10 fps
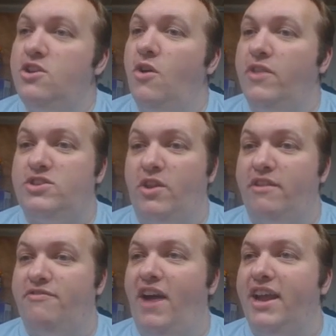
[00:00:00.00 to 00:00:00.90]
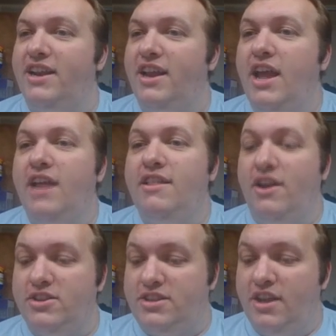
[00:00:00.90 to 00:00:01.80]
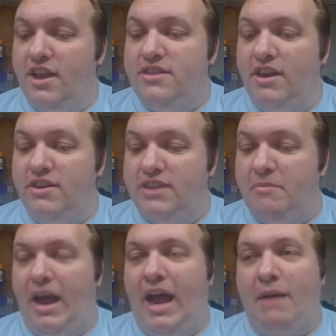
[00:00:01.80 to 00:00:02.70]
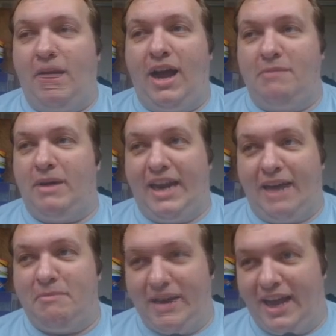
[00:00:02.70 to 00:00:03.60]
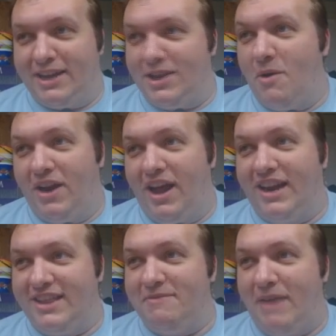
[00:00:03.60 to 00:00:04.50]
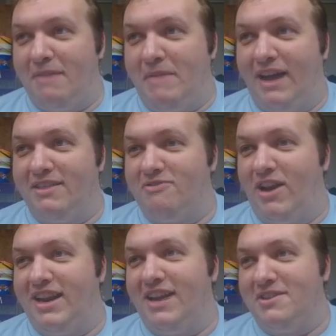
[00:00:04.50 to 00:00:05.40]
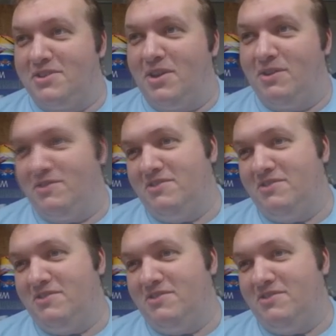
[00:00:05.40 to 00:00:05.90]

No, that's totally fine. There's a mahamahamanamana going on in my mouth right now. So